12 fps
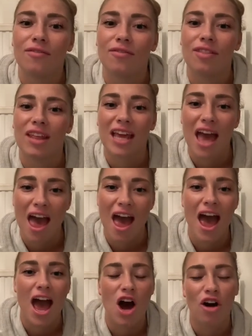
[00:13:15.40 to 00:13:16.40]
the
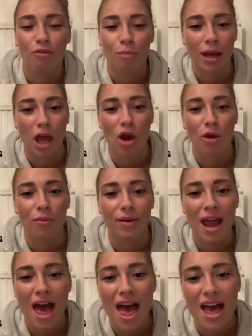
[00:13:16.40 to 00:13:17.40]
care of my own
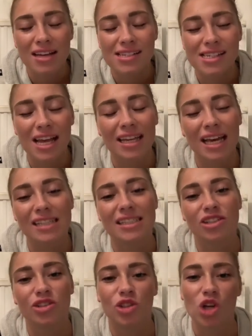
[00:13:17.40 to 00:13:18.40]
nurse and get
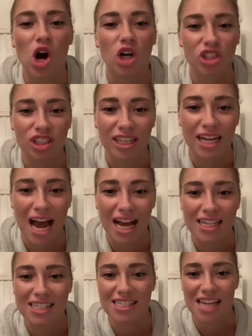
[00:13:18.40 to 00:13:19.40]
discharged the
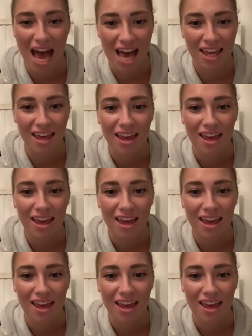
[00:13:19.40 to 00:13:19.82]
next day.